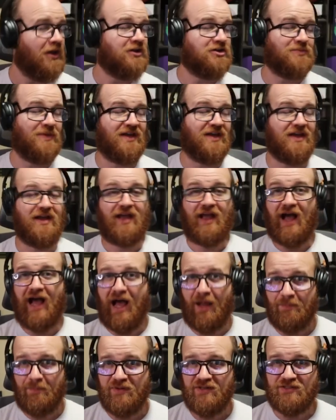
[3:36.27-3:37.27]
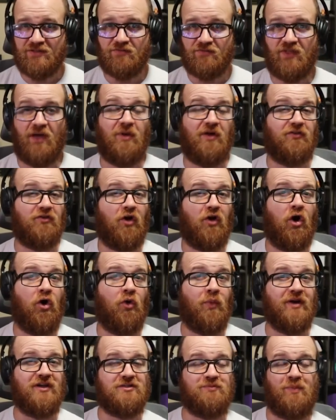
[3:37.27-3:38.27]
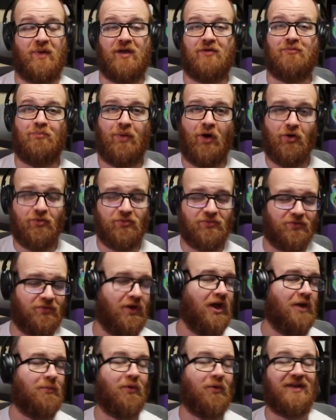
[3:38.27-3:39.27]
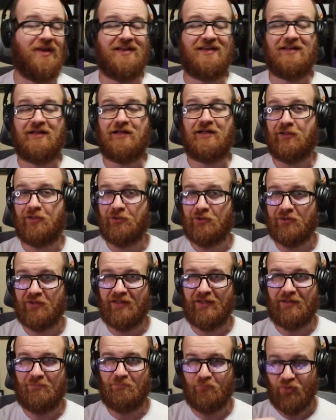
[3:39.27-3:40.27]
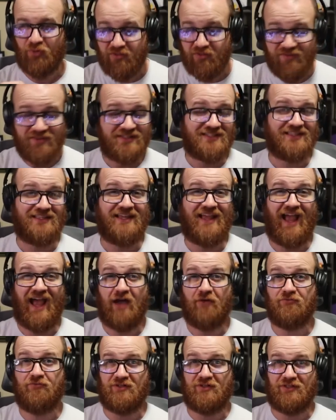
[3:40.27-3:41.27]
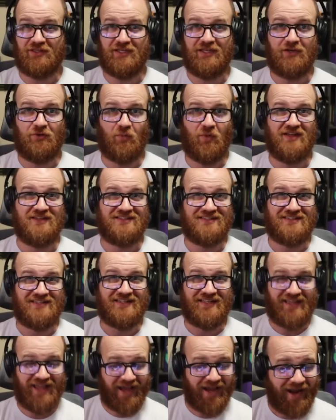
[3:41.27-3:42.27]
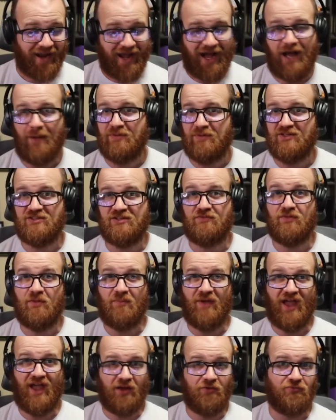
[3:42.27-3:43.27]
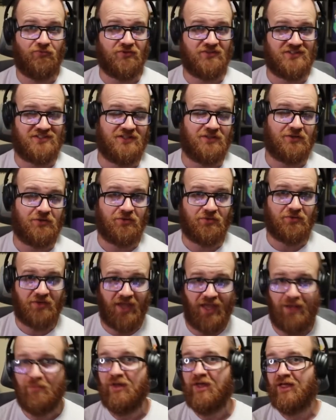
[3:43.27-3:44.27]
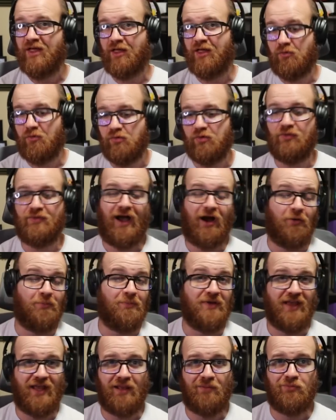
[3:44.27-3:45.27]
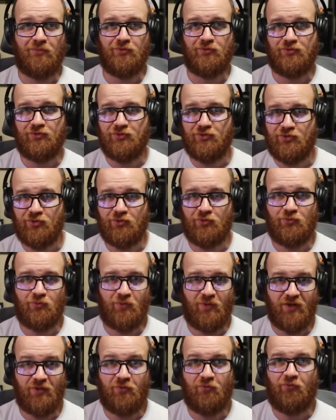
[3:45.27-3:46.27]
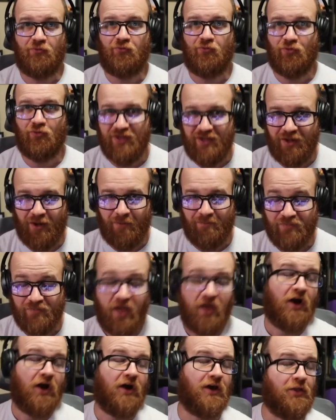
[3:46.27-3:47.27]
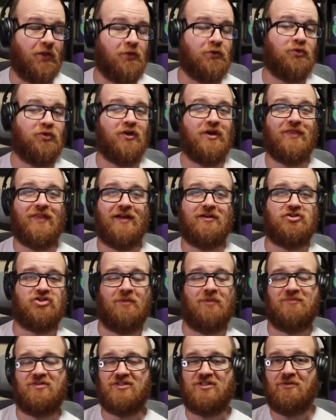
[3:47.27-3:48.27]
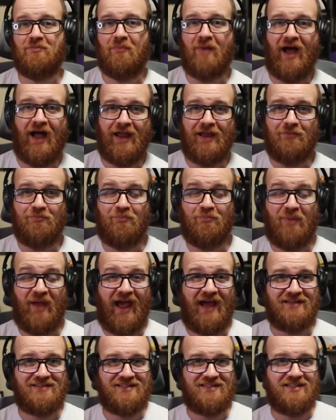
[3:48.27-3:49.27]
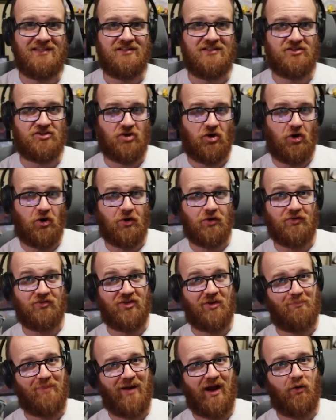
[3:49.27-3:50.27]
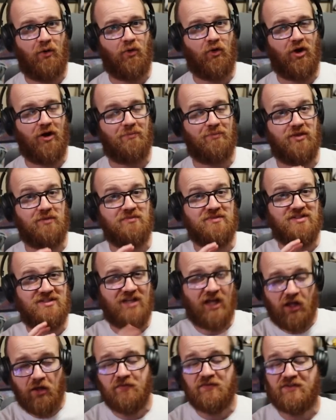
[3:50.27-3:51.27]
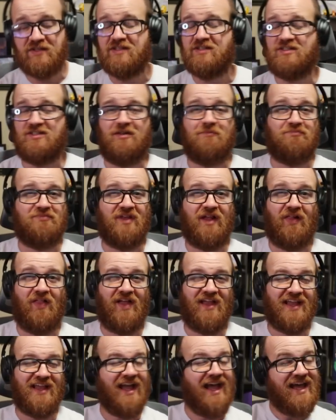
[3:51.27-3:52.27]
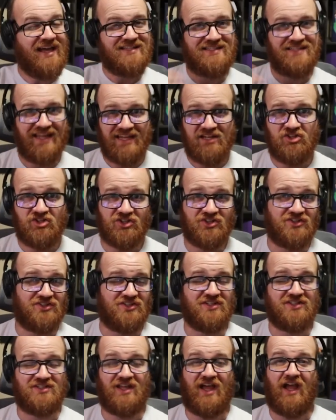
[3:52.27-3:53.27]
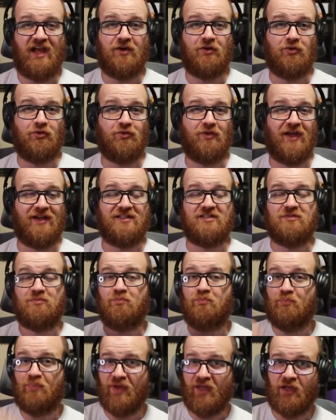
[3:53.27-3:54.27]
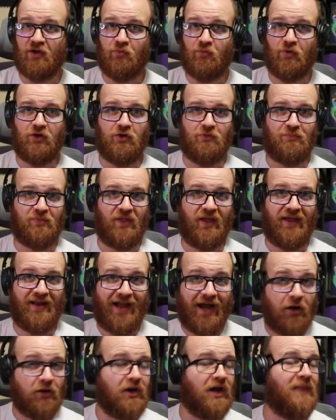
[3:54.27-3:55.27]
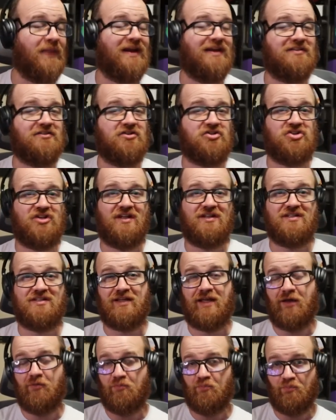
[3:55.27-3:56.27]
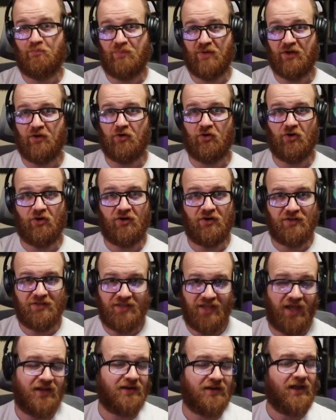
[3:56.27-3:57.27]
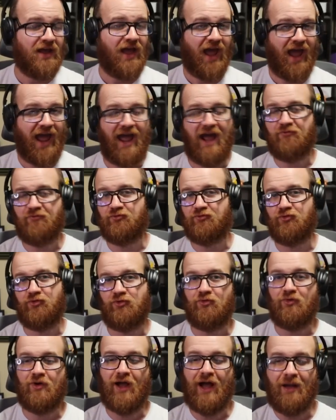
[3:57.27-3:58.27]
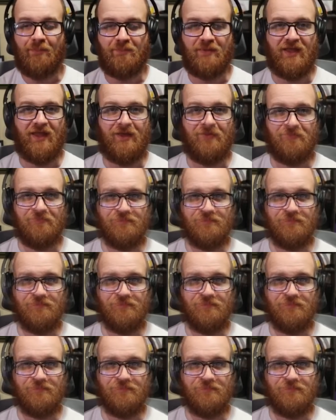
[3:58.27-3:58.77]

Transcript: So making copies of them has always been potent, but we didn't previously have clean ways to get copies of them every single game like we'll now be able to do with Frigga. Another thing that jumps to mind past these cards that power up themselves is something like Sage's design, who gets big when you play it out and then has a chance to get bigger again after you copy it.